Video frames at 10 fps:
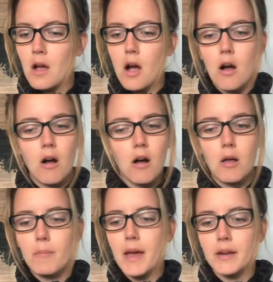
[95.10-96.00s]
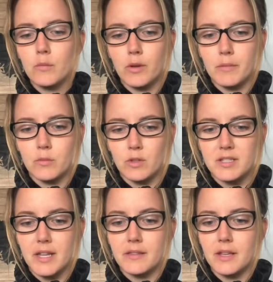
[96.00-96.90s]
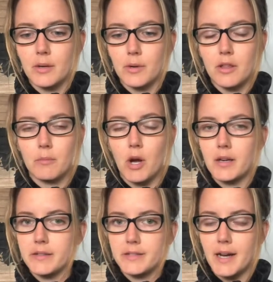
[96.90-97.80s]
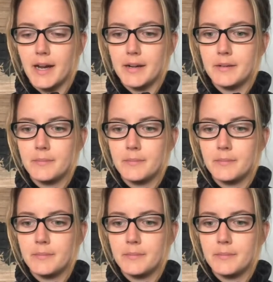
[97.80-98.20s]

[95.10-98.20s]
All men and women were sent there when their bodies died.